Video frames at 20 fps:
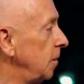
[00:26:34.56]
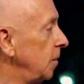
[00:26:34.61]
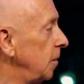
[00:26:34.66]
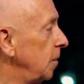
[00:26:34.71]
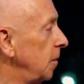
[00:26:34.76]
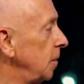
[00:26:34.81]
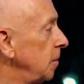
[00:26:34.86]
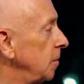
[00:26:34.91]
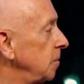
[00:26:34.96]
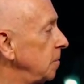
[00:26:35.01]

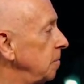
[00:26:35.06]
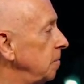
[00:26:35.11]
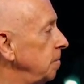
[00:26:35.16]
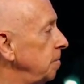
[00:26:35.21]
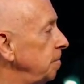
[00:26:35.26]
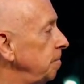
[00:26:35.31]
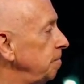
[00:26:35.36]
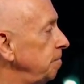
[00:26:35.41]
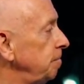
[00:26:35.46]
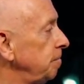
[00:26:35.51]

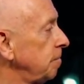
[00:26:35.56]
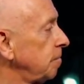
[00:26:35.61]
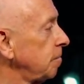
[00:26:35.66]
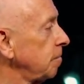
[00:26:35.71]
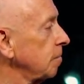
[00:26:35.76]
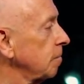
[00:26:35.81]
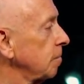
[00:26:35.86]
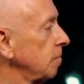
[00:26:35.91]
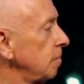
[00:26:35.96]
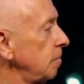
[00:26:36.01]

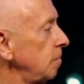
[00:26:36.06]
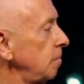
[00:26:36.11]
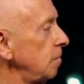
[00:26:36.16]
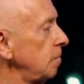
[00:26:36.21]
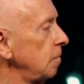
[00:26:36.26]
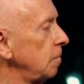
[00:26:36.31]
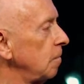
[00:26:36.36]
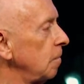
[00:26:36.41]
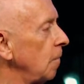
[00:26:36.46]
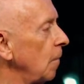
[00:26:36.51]

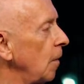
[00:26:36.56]
(silence)